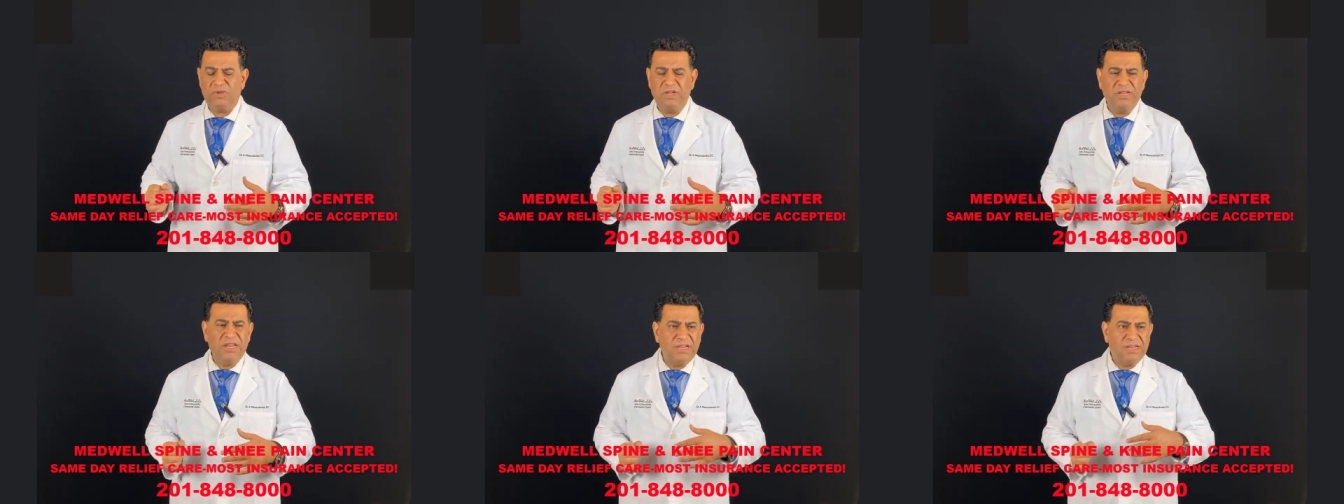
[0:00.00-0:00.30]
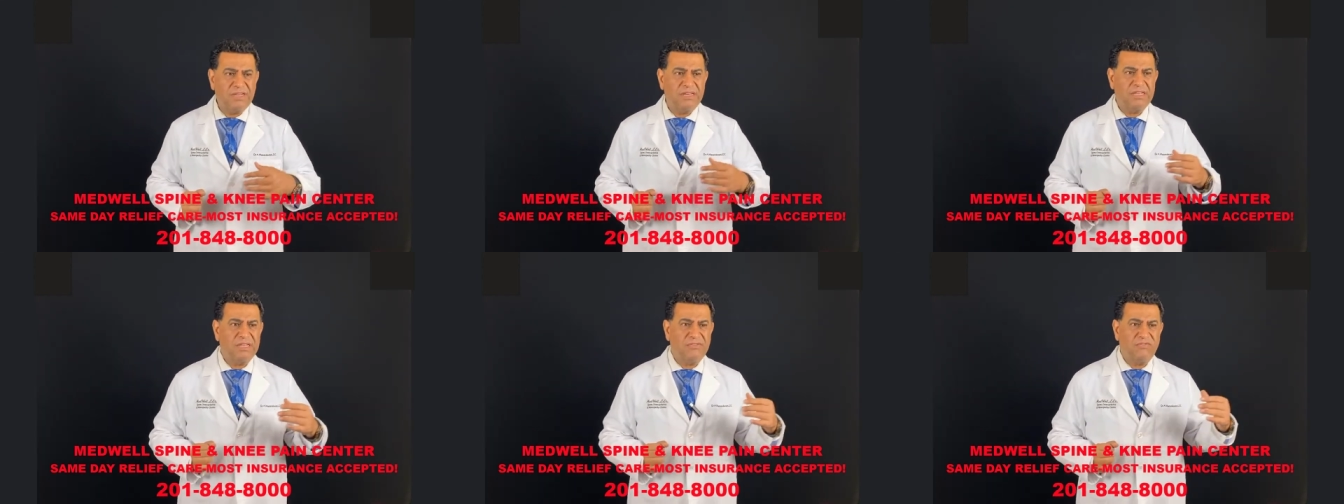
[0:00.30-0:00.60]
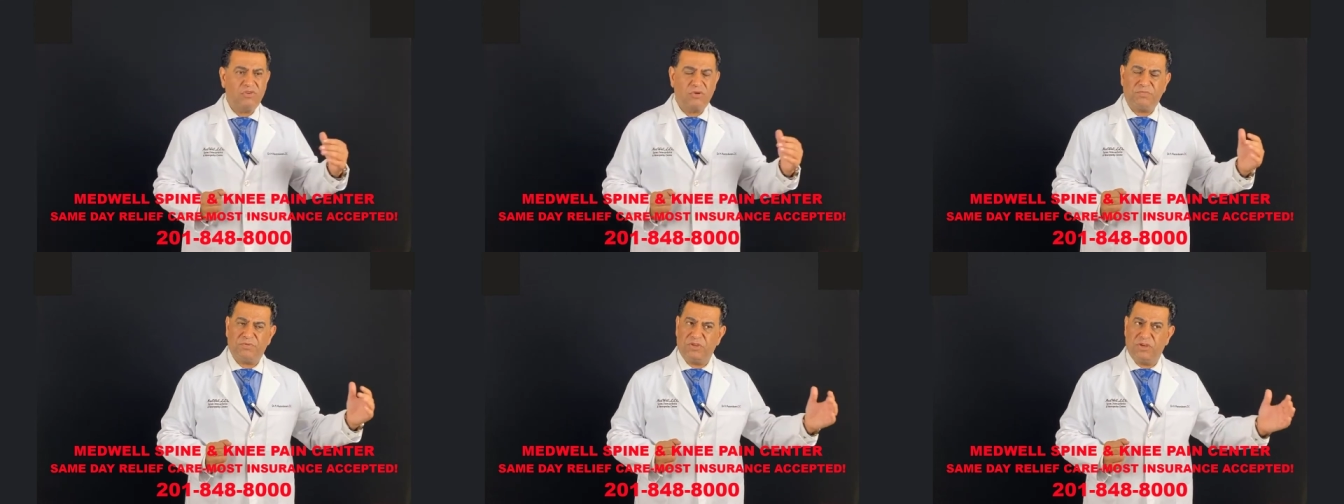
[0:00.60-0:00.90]
we're not going to
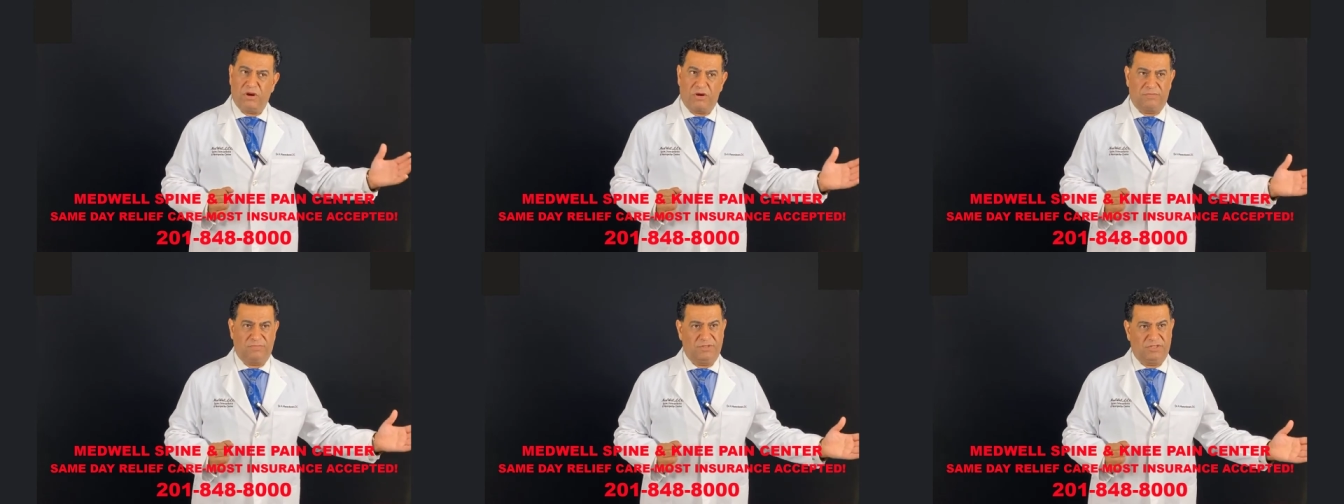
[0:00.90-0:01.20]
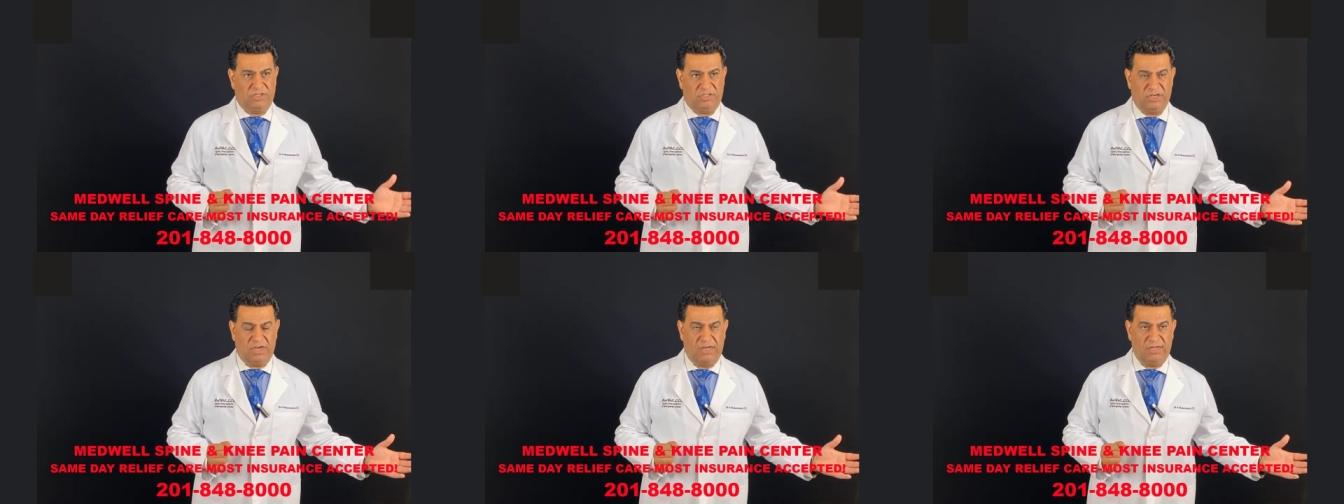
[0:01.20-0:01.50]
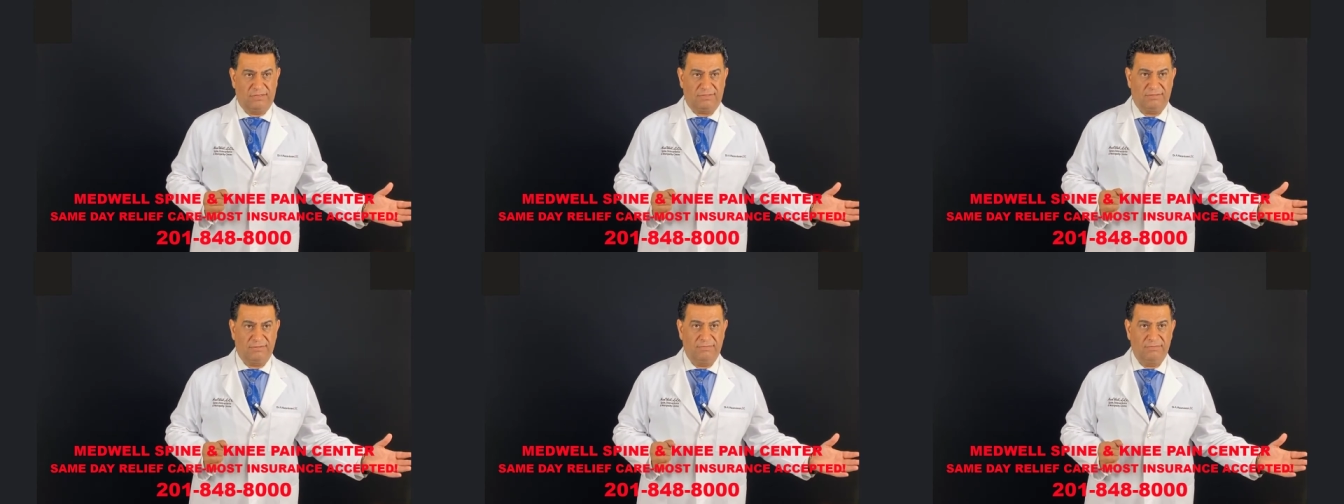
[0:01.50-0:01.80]
give you PRP
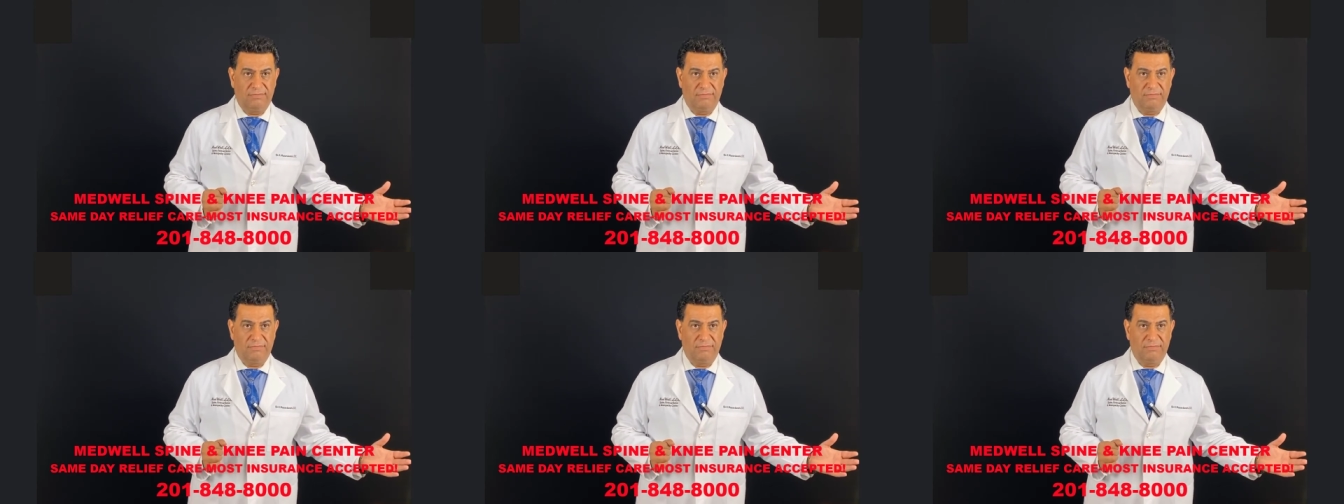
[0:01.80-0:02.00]
shot.